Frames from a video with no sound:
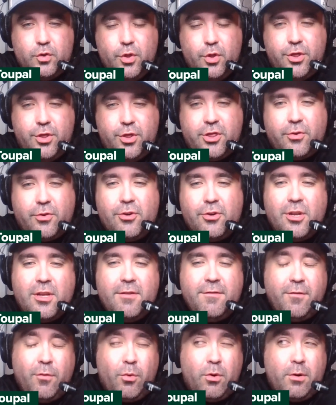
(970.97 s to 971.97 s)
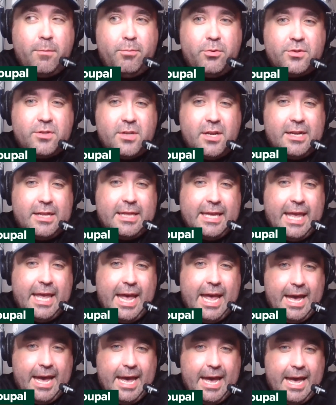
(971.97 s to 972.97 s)
thirty-four percent of the
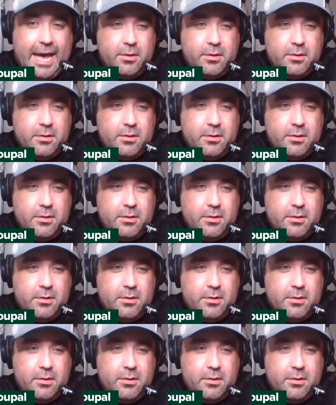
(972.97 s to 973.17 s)
cap